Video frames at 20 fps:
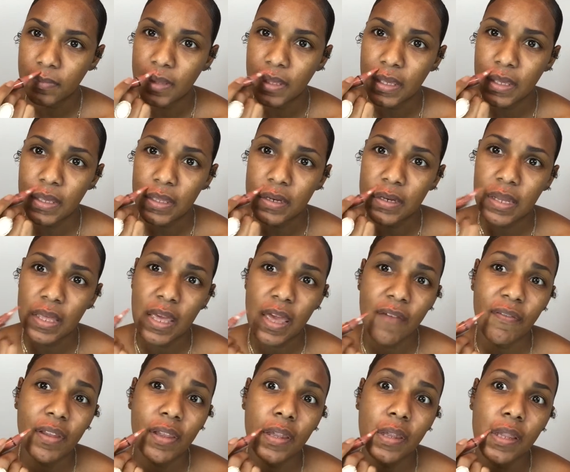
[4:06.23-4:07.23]
And they
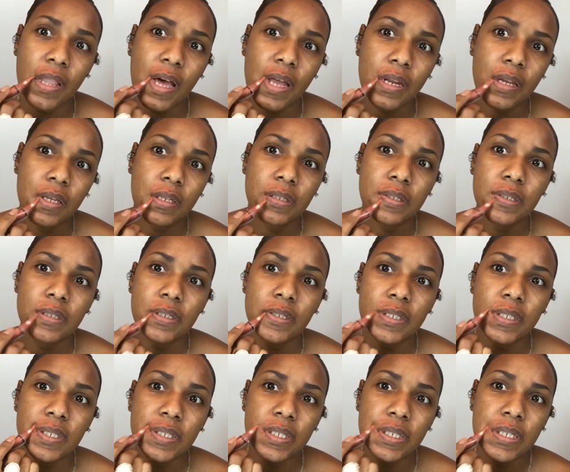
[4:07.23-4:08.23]
have a lot of
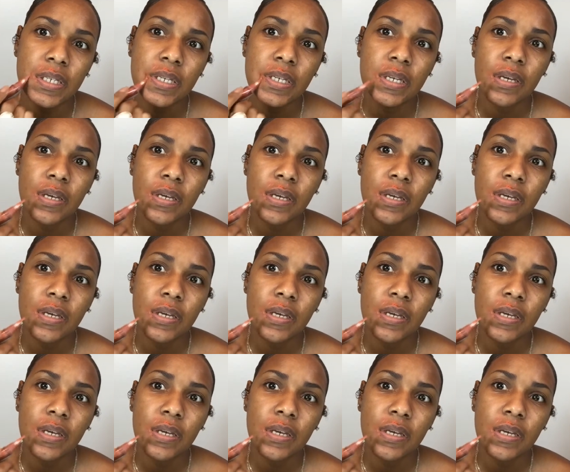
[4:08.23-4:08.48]
concealers